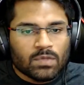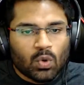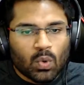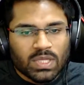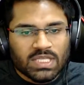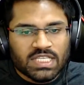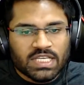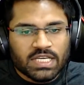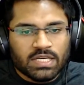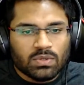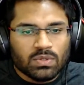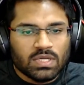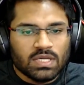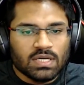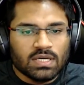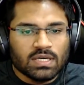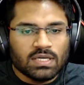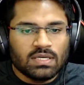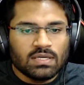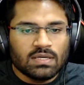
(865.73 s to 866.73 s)
Queen c2
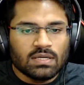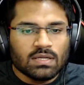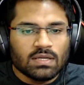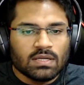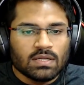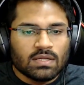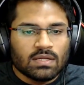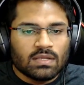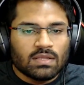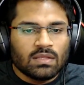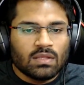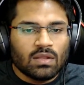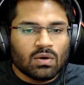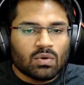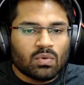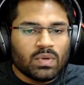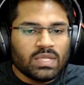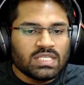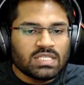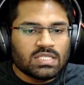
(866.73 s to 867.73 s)
here. No,
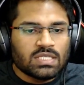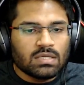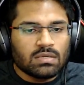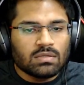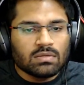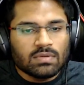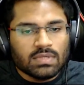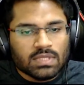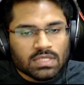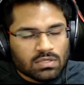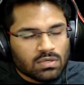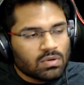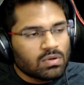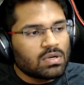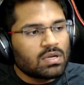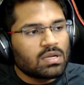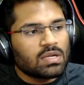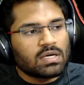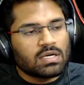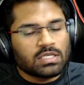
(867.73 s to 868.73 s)
queen c2 is
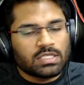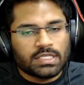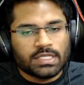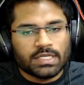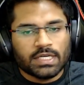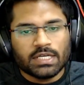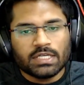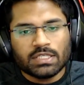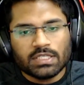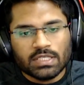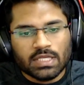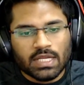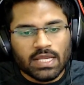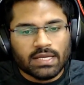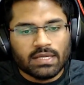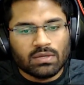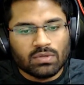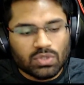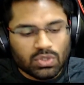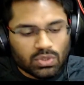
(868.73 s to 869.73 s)
good, Shreyash.
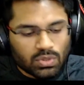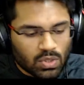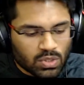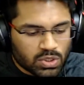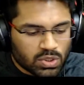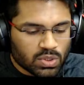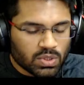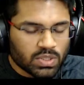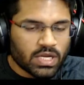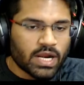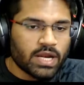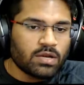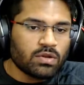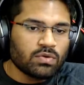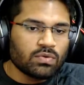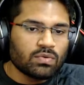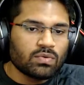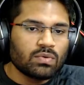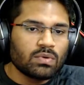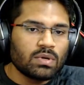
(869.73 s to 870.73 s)
Like you should also try
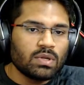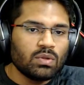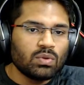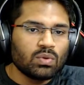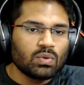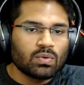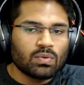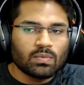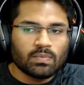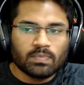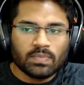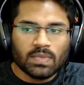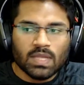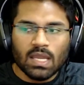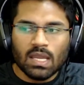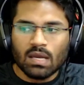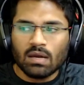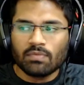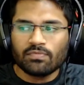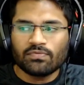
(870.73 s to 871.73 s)
to,
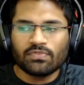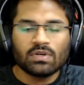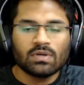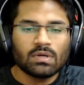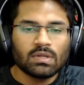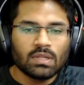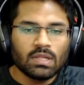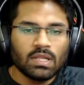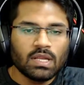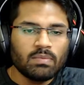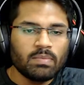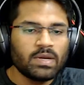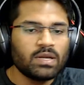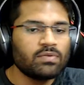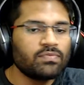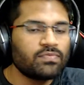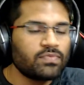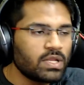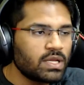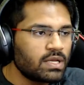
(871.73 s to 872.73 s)
think of the little
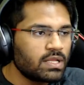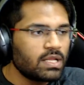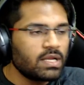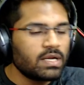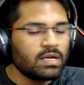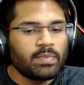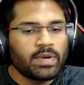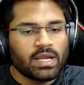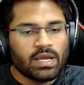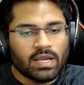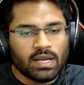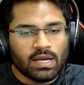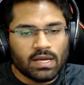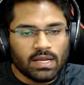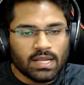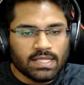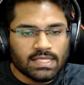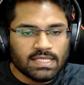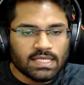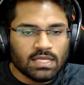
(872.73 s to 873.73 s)
bit of like little bit ahead.
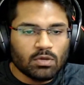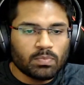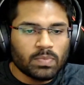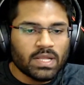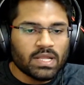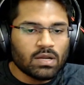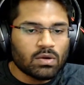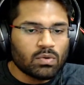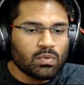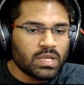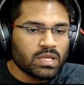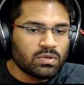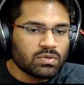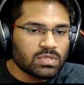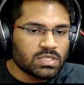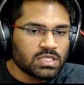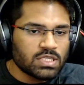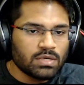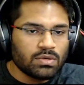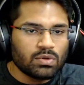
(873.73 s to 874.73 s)
Let's say you play a queen
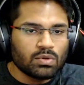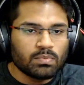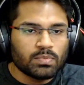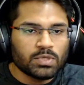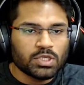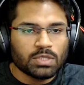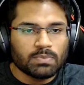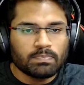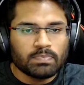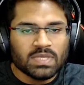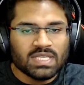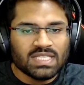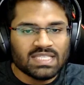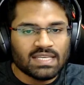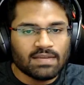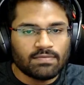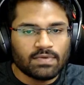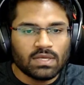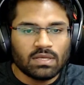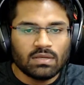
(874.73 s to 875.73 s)
to c2, bishop
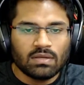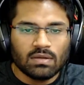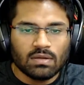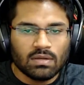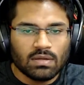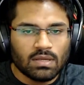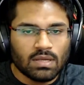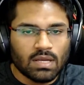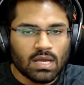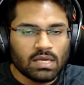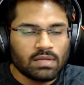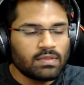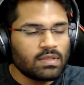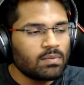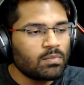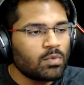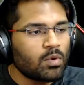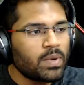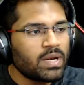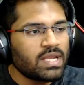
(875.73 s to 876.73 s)
b7. At
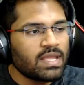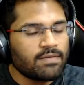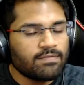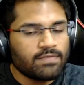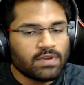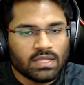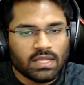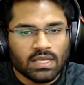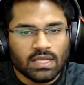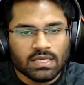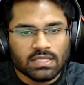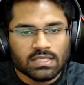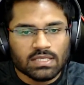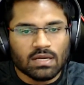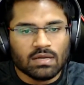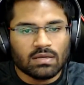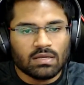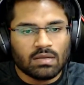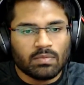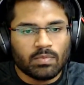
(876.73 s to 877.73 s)
the moment, everything is
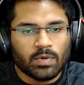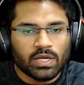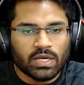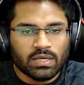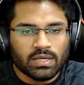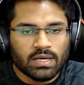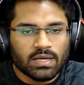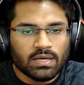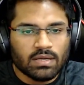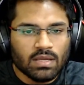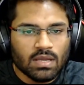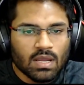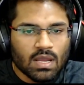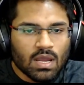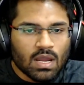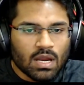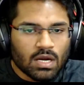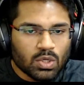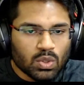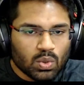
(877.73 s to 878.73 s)
protected.
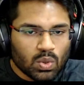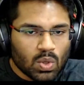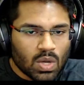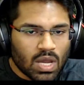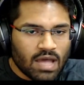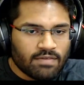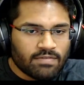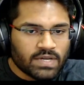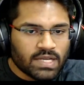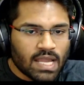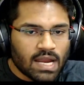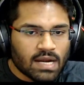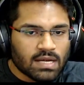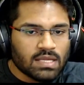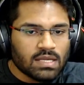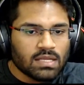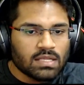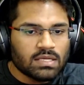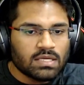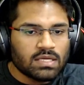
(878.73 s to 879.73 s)
Do you have a
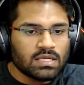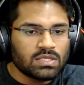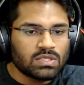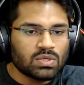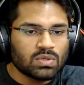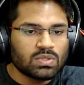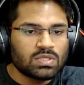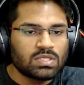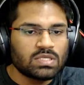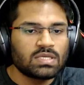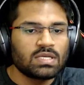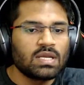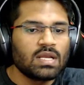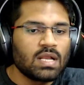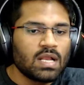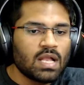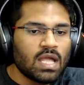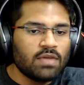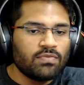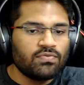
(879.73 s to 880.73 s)
tactical resource?
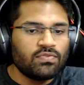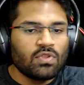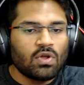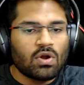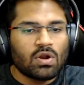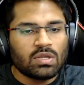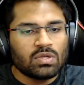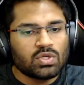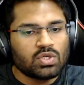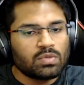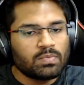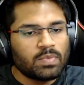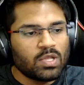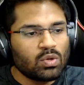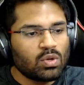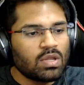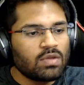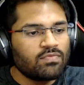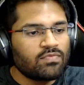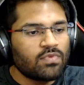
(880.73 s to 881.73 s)
If not, you should be
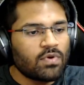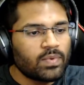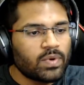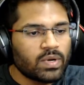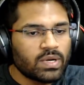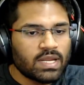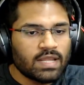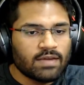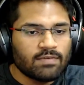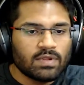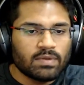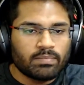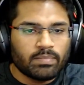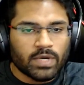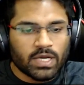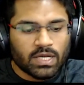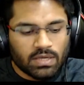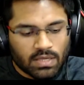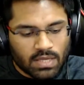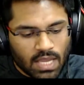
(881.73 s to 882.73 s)
looking forward to
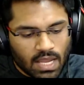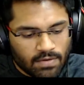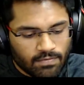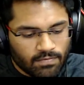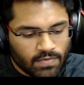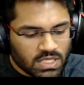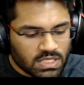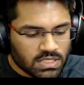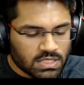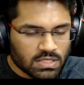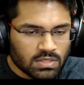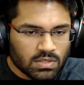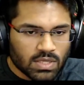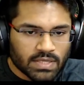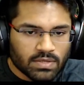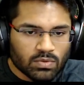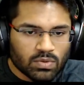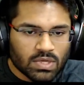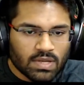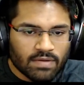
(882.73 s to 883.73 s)
development. And once
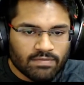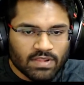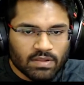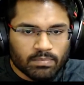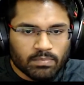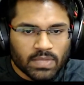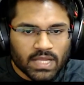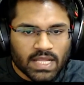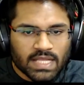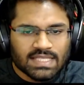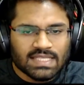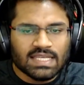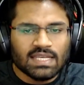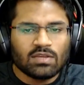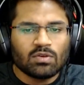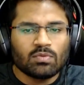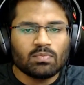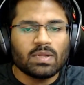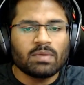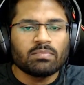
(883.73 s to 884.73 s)
look you develop, let's say
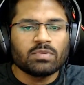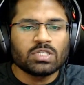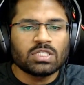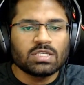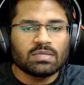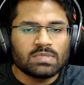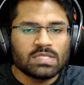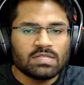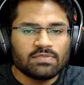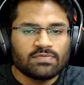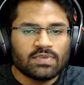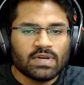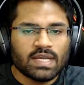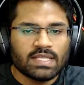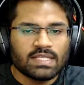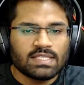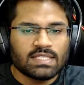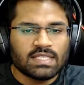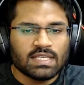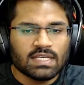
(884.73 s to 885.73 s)
you play bishop g5
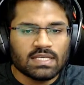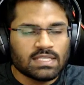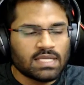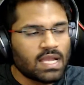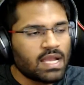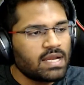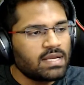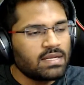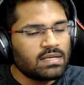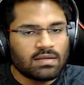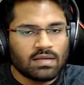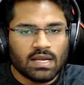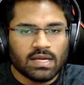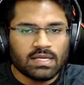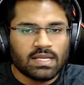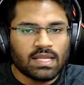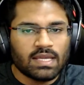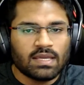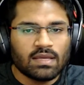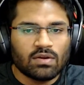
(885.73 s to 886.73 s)
h6, and
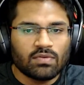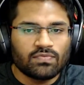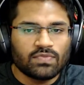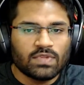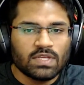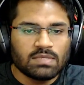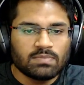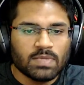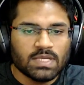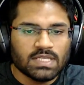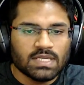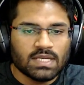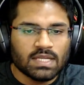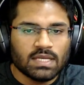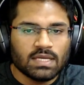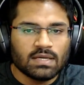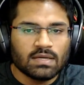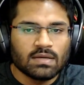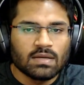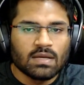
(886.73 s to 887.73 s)
I take care of this.
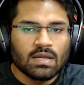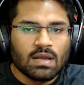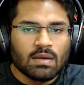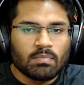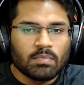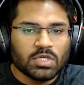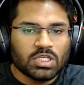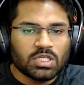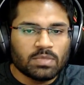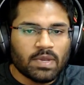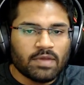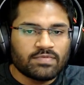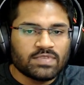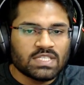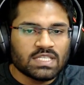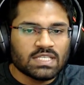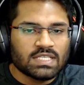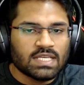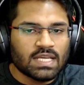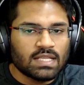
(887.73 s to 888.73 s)
Basically, bishop
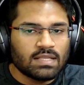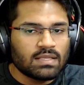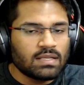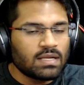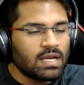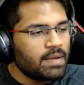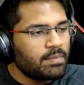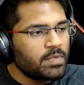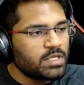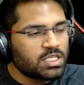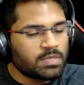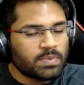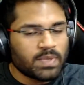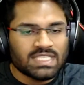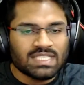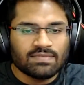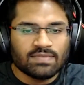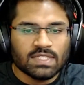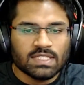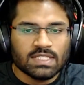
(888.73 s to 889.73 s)
f6 and bishop
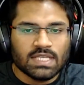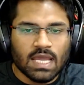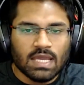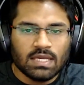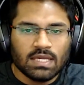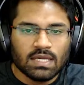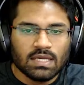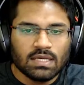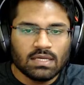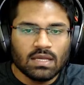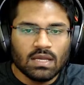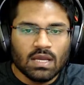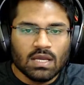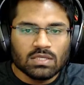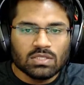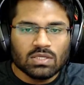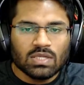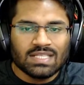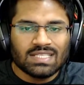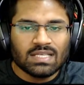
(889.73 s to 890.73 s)
h7 is hanging.
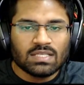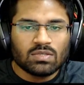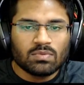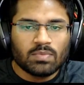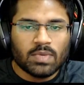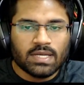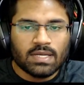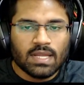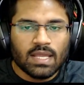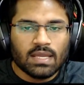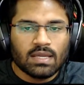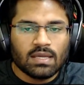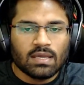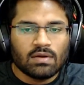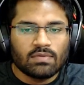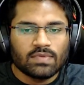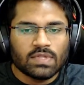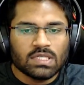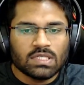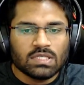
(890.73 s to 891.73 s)
So let's assume I take
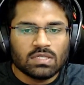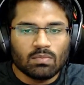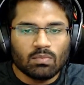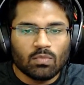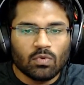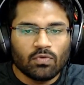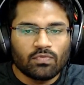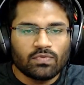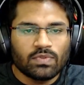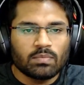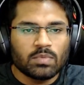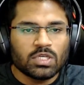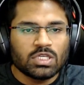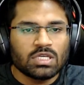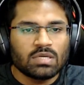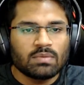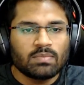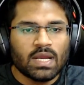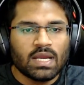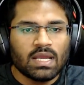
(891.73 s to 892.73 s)
care of this. You move the
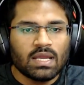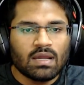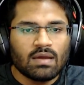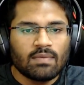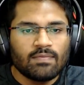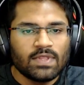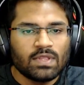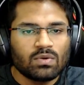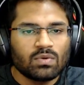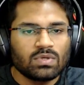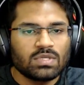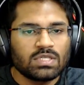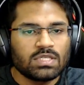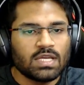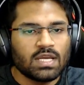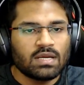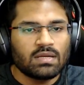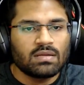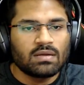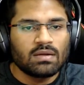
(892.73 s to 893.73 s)
bishop, and I come with rook
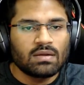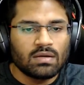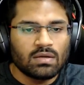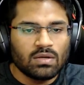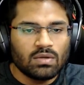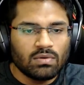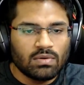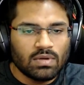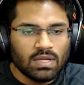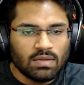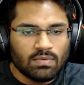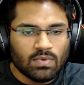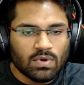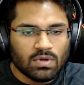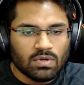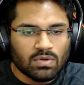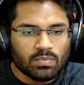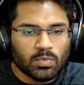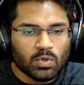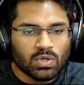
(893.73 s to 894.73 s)
c8. Do you really
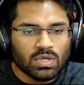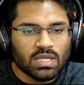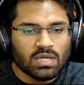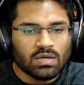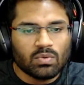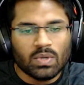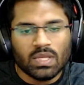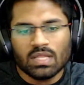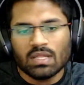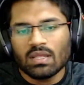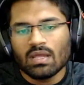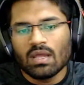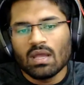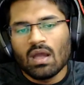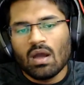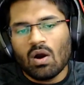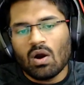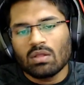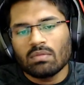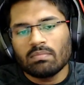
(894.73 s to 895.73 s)
want to put the queen
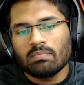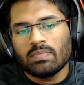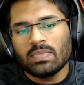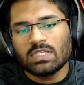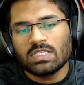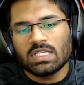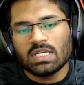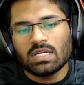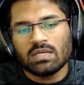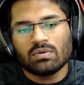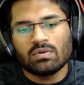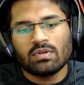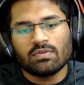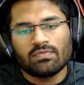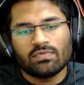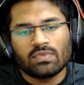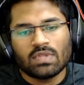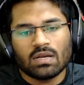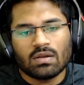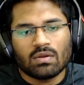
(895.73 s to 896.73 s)
on bc2
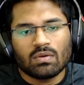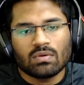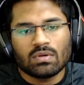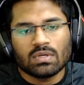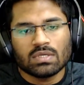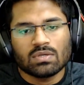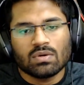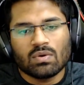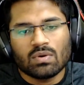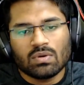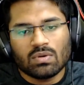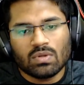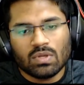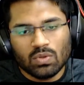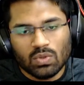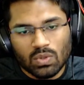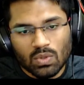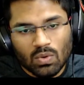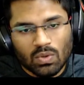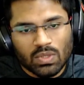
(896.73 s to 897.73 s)
if that rook is going
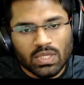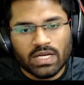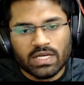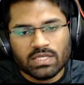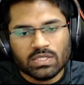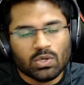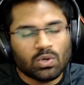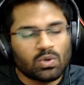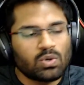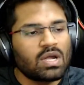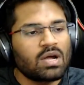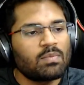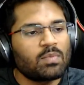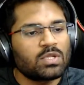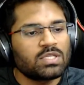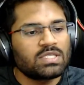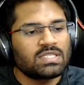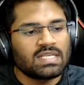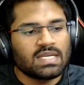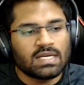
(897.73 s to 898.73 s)
to, that it's going to
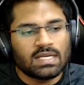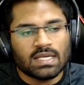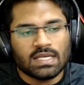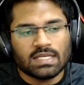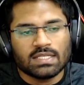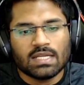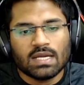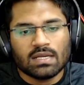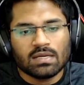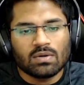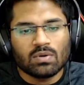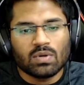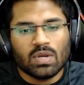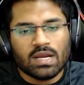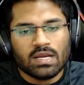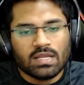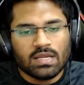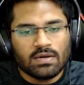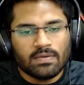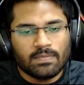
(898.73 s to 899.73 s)
come on c8? Is that a good
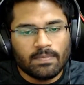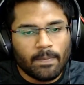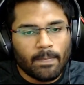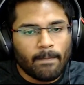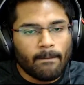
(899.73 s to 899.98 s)
idea?